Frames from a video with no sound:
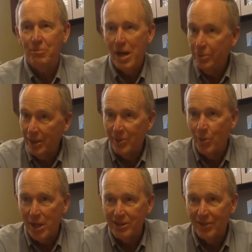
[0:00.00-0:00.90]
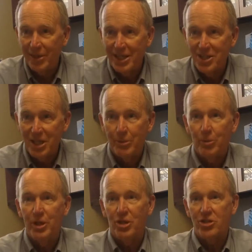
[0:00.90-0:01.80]
probably relatively easy, but
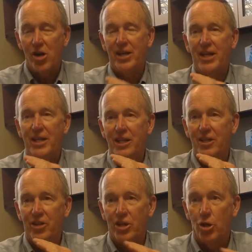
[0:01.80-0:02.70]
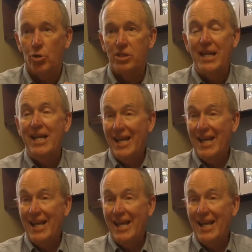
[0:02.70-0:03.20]
when you start getting into the goals